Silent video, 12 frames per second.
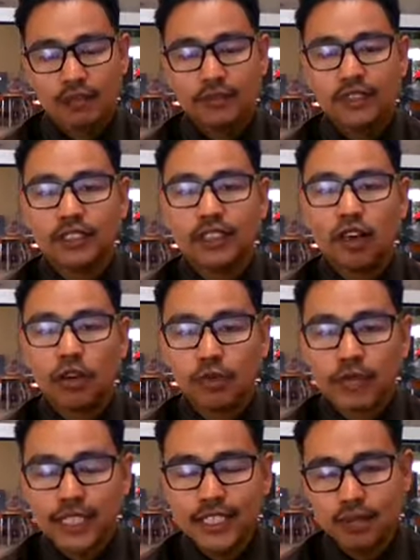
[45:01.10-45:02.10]

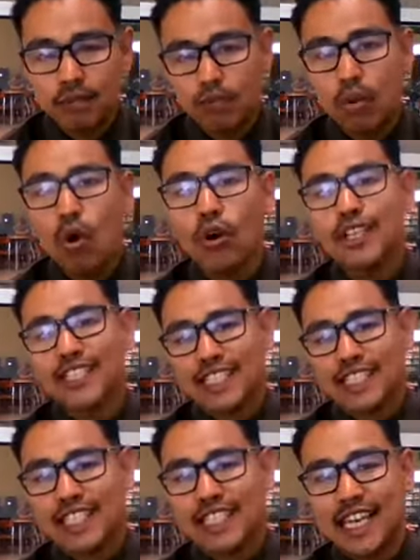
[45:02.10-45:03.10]
So it's
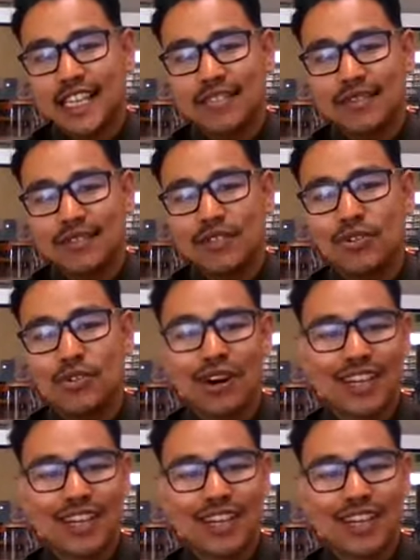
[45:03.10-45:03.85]
important that if you